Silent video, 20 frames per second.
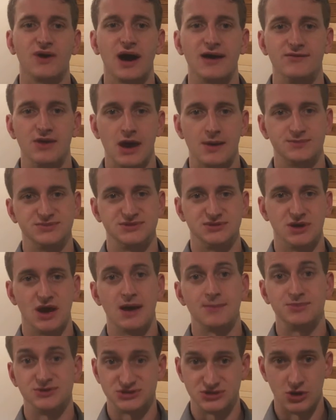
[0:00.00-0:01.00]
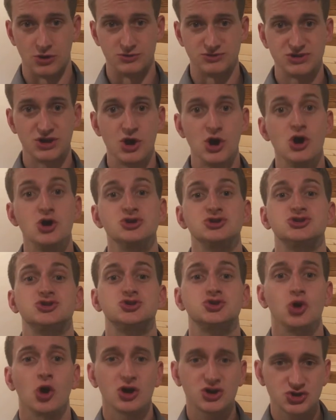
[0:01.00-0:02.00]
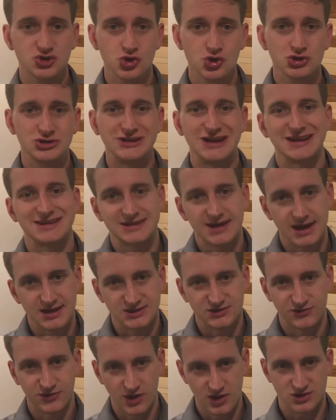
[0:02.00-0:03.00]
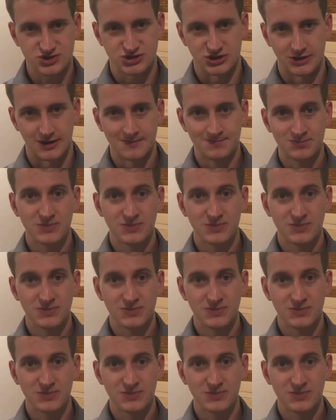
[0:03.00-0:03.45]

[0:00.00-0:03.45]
5 episodes, structure dictates function.